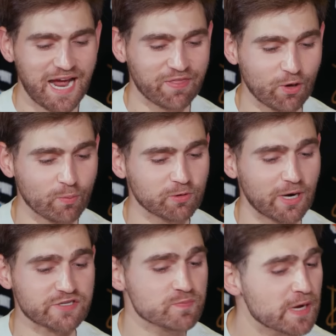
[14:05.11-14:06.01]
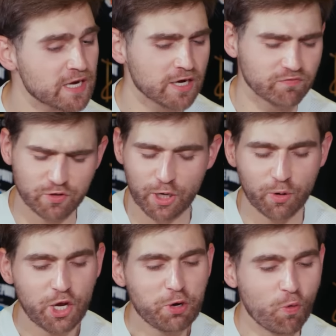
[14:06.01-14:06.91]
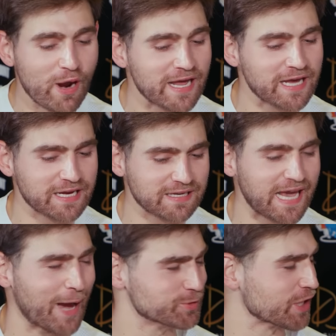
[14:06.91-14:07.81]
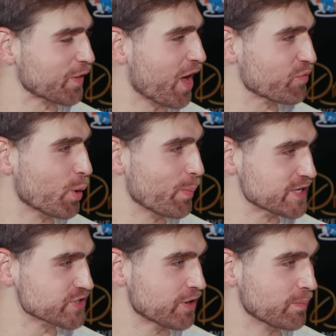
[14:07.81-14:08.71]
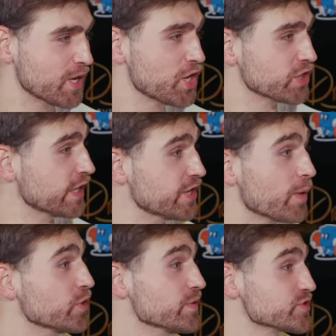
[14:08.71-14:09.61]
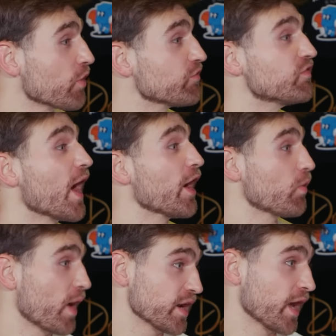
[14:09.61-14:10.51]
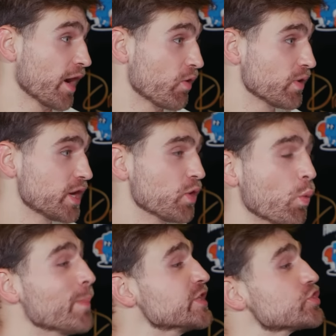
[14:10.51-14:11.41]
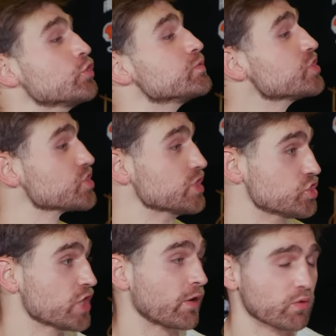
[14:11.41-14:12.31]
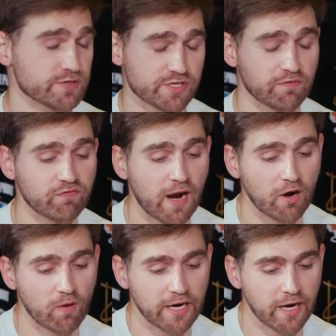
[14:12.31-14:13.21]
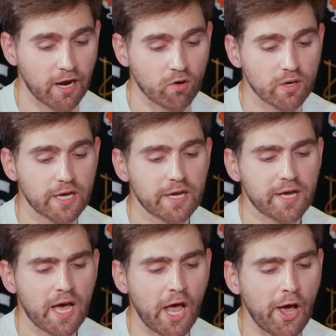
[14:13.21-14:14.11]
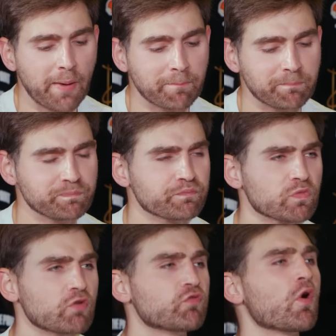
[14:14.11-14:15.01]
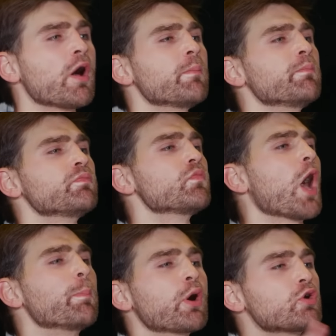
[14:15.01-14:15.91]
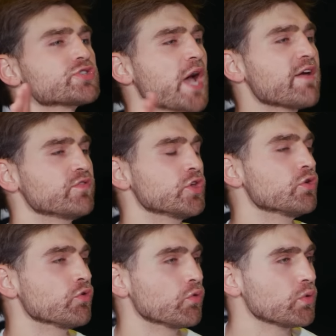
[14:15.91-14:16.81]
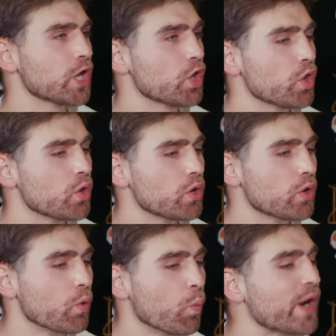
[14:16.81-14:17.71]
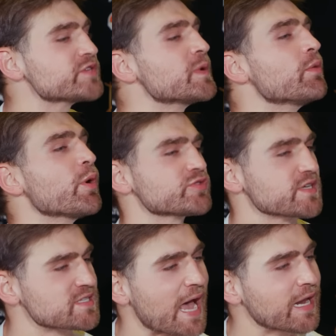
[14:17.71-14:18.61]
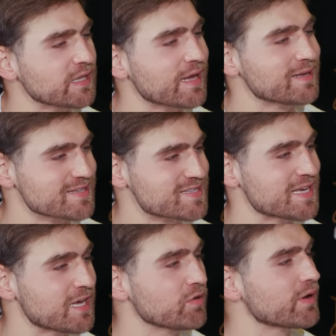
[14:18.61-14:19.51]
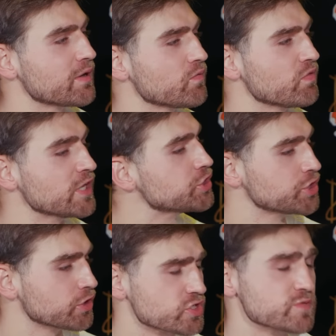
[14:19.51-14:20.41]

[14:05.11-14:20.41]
think it'll be great. Speaking of, winning and capturing a lot of momentum, the W is on fire right now. Women's hoops just in general is on fire right now. From a bird's eye view, what has been the most exciting thing to see this year,